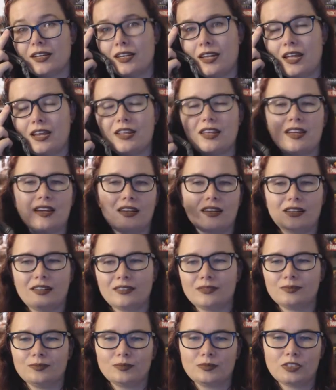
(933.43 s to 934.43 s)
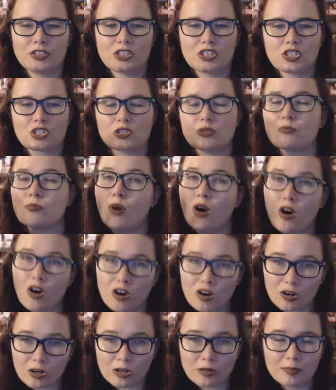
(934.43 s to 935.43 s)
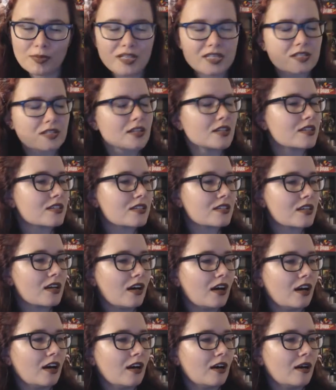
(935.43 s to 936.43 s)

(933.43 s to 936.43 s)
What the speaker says: Canadian small business.